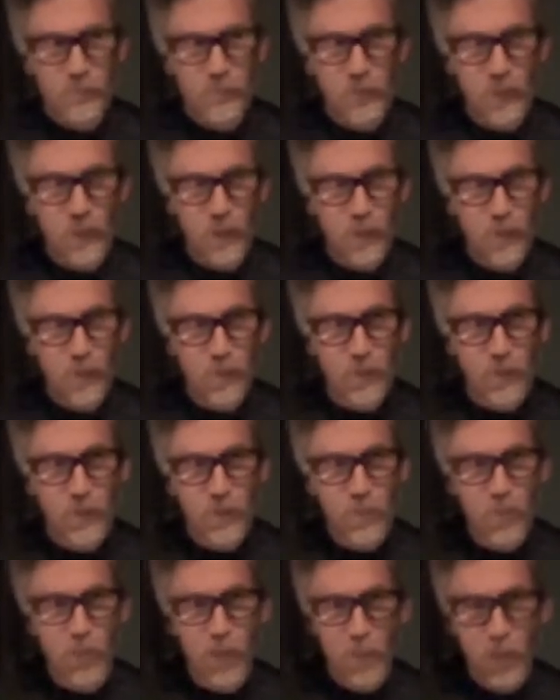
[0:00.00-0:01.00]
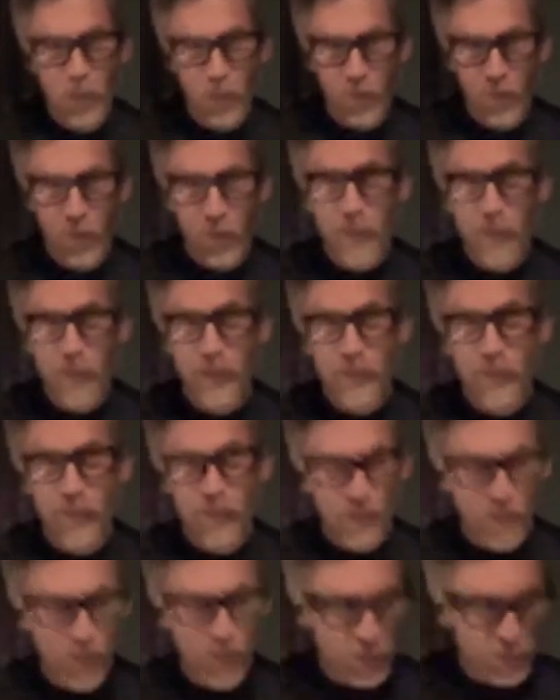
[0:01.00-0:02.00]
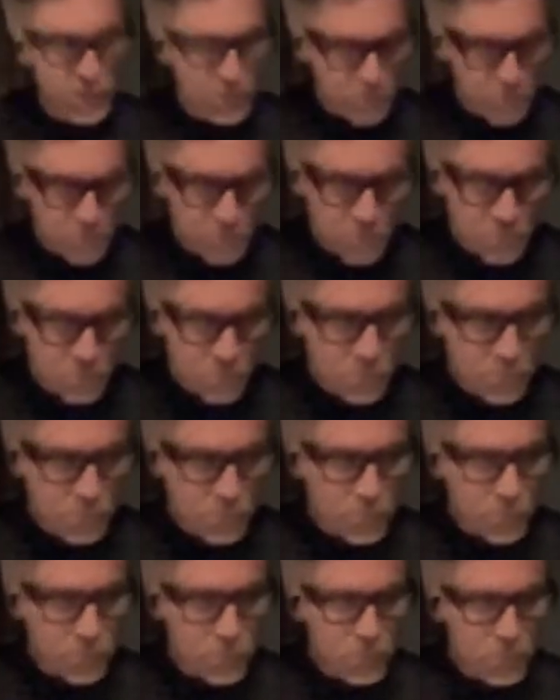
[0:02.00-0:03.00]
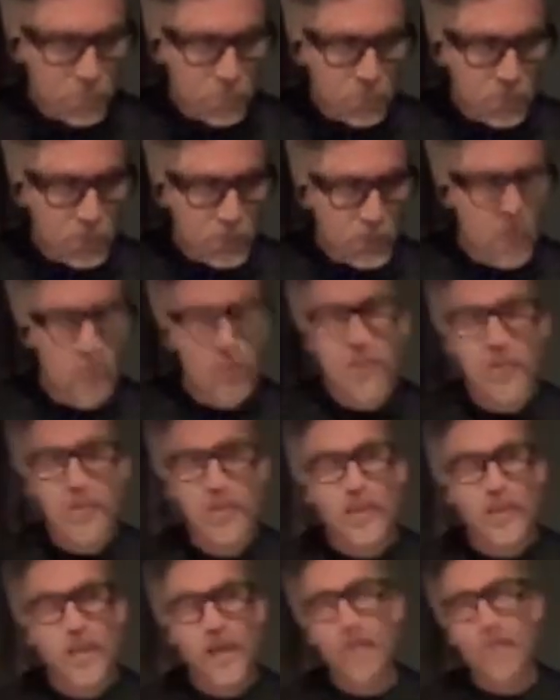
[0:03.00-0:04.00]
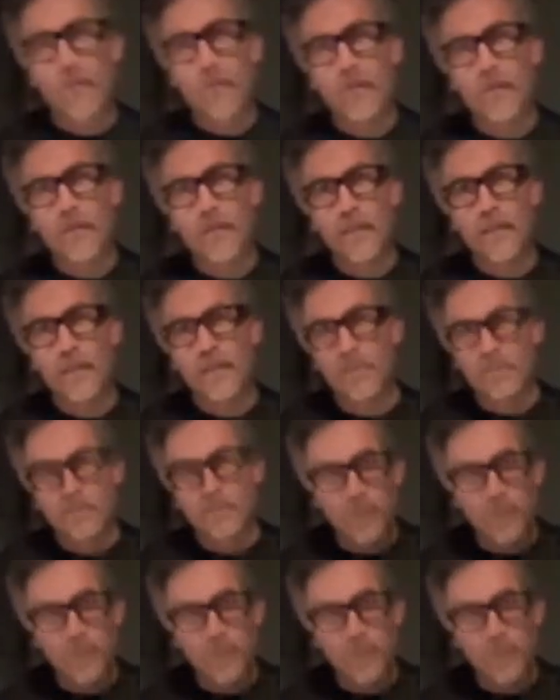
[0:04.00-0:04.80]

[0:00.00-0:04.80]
Baba O'Reilly, right? Like just listen to that one, and he's